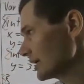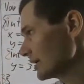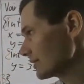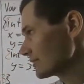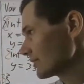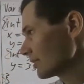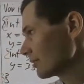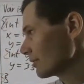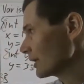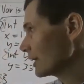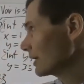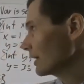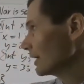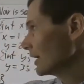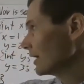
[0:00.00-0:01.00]
So,
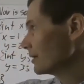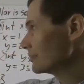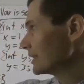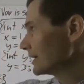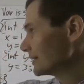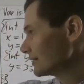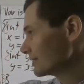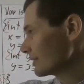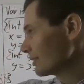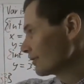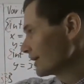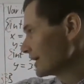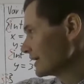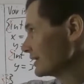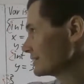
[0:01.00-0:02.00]

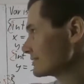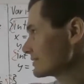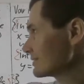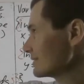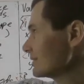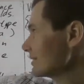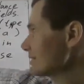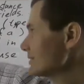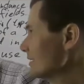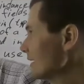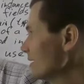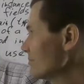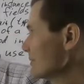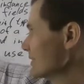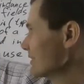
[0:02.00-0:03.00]
it is still a
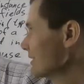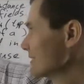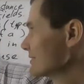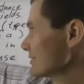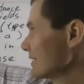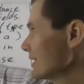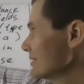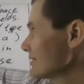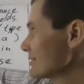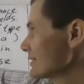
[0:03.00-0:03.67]
type in this sense,